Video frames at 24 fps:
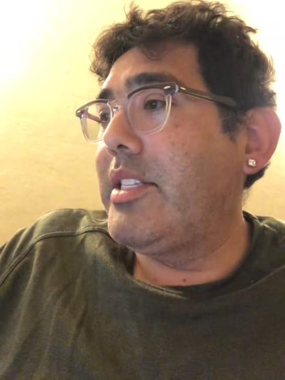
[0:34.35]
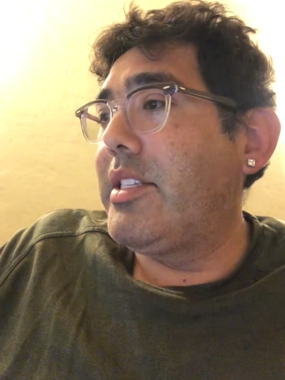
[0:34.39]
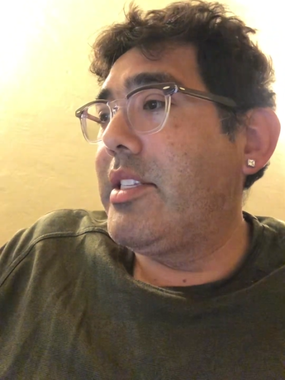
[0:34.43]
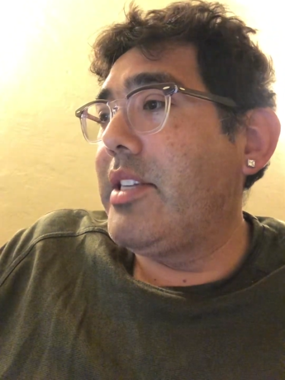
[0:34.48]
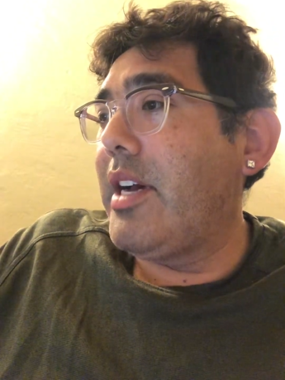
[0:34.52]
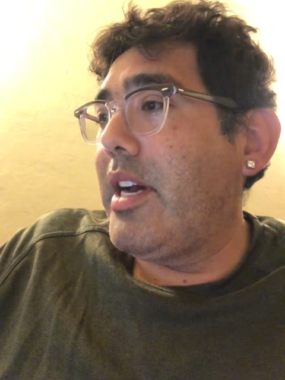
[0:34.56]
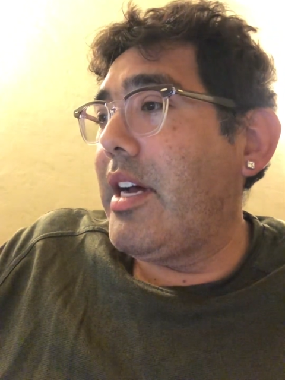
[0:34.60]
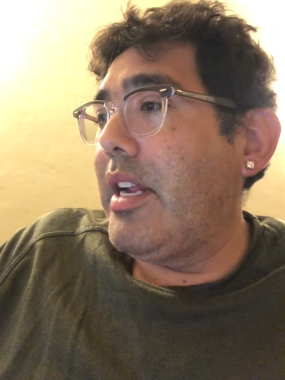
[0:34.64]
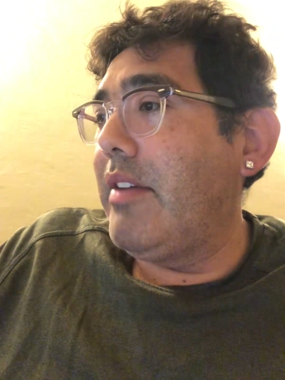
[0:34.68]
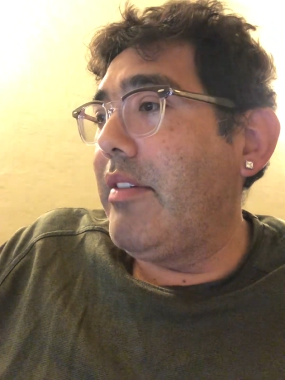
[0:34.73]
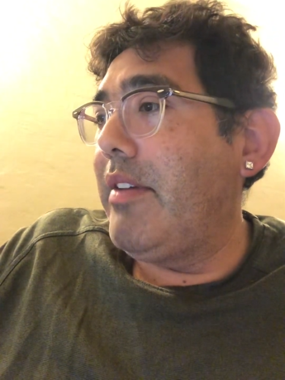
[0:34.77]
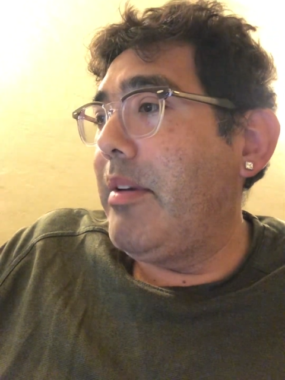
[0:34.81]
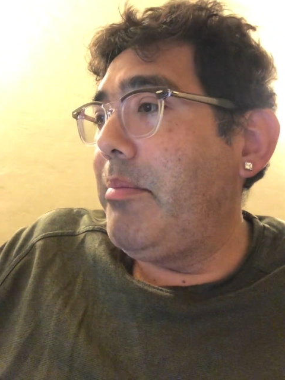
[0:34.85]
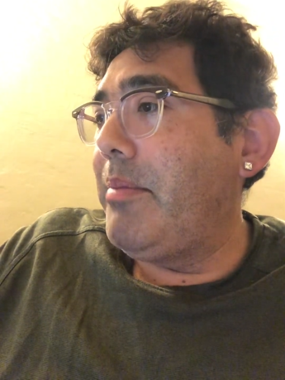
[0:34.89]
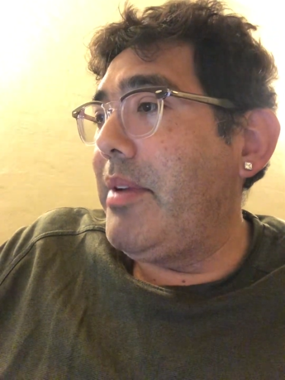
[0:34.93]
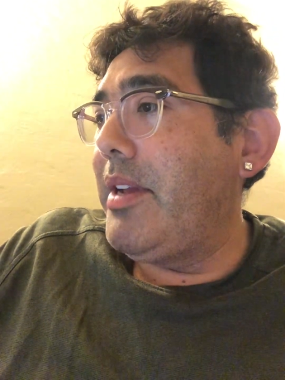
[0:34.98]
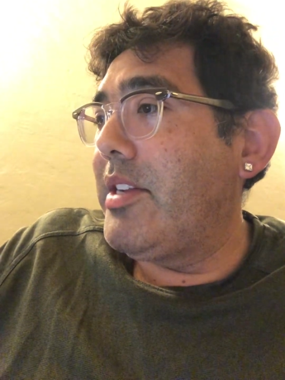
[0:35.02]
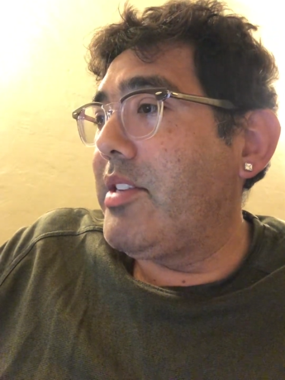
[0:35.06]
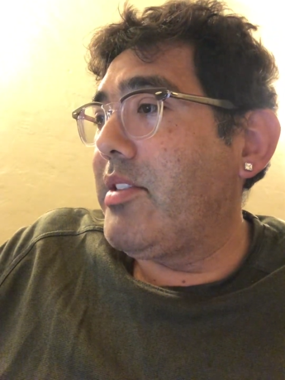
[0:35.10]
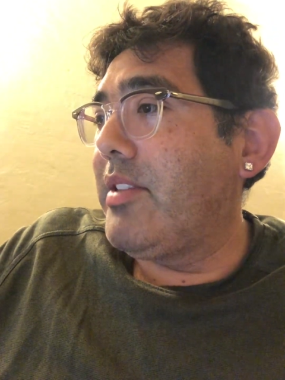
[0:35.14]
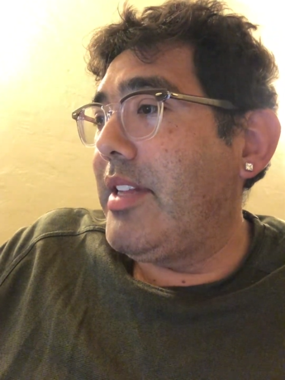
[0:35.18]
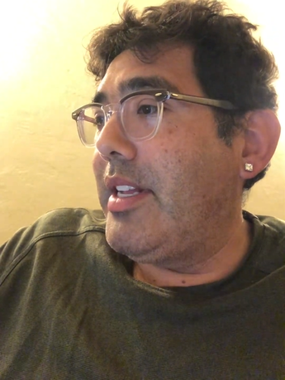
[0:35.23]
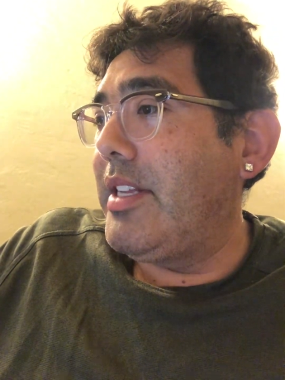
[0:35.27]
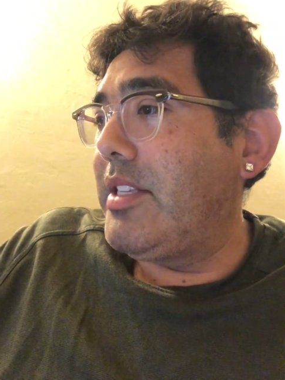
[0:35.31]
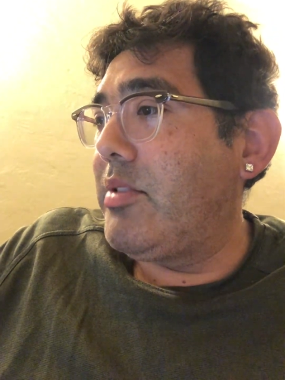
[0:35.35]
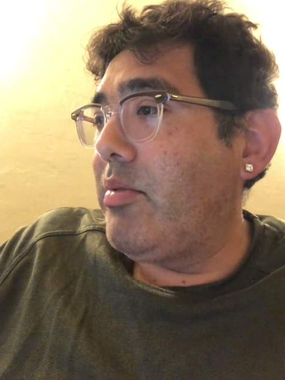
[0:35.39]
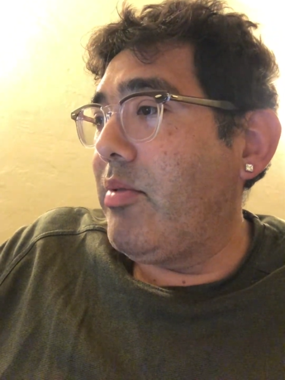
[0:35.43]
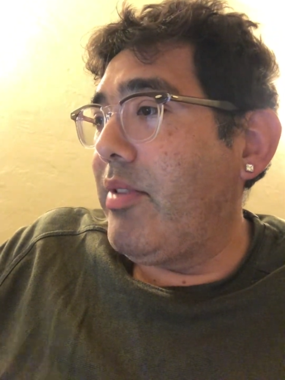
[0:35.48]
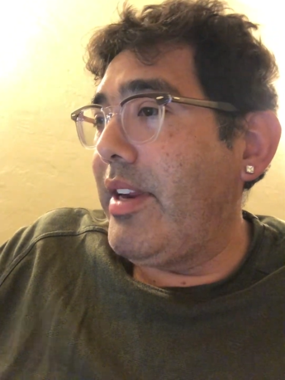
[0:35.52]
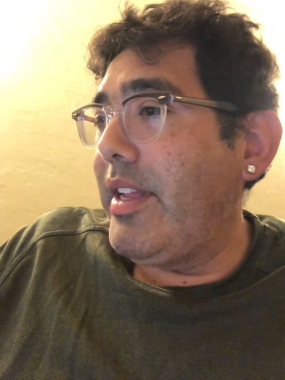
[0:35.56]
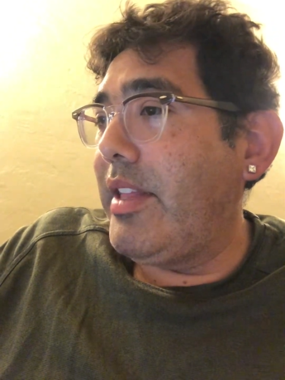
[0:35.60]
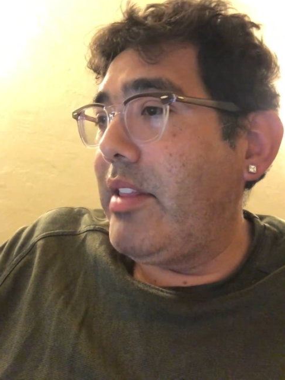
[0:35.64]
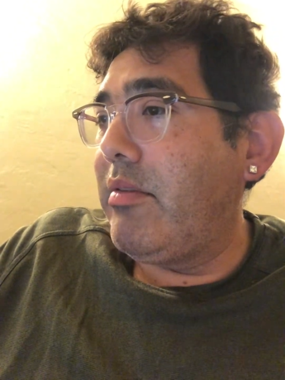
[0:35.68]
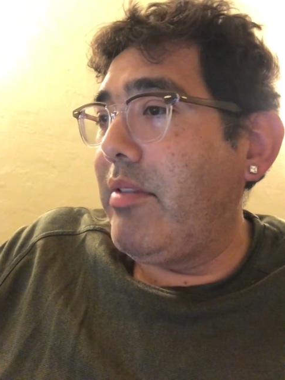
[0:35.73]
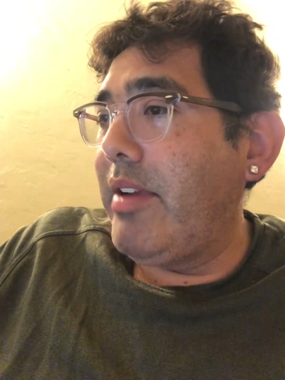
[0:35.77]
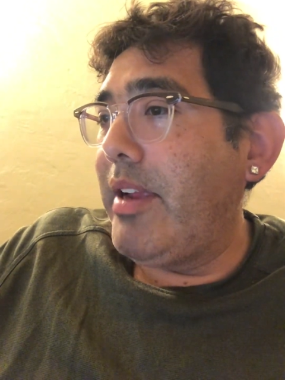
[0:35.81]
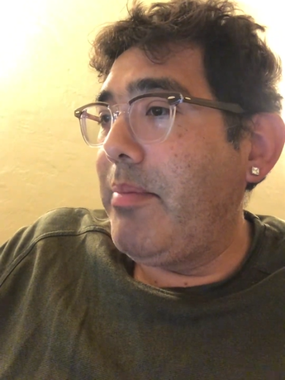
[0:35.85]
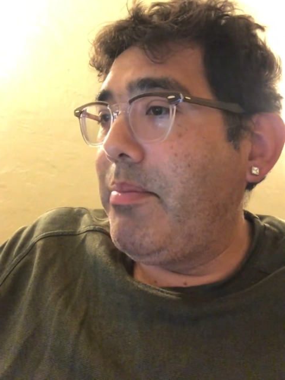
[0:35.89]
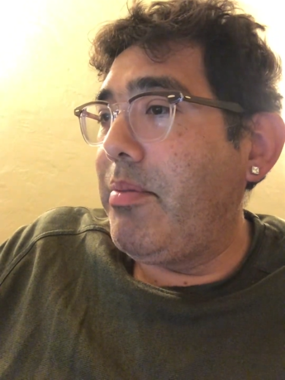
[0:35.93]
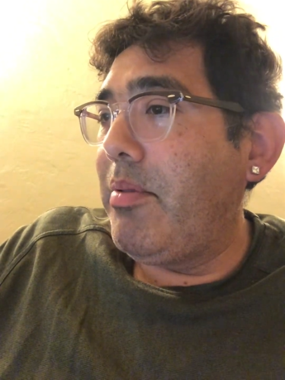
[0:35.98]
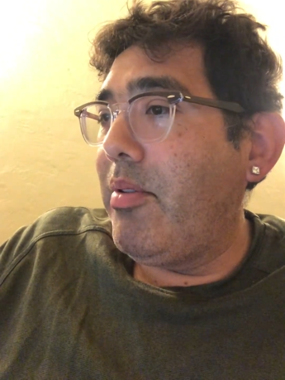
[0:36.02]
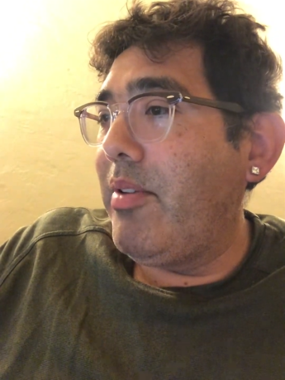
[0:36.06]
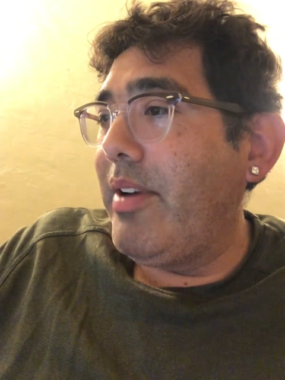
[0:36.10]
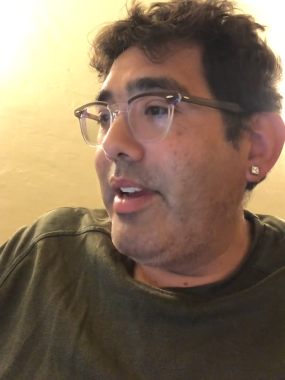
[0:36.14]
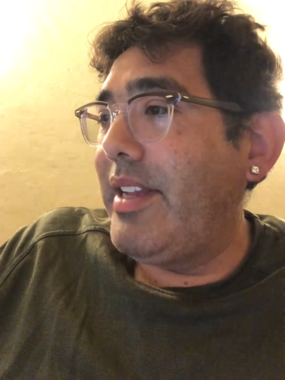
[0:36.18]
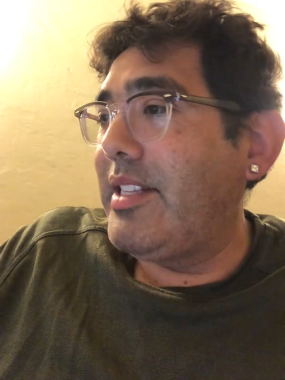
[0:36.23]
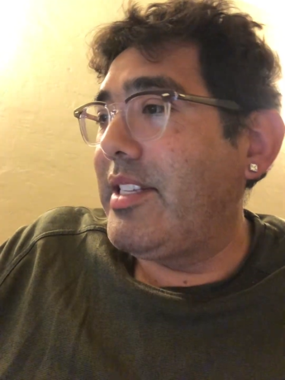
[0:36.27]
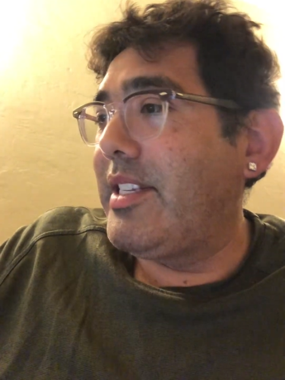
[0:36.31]
Donovan Mitchell had 23
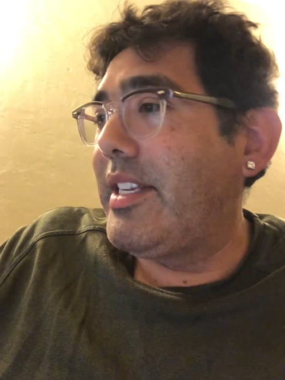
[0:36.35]
points.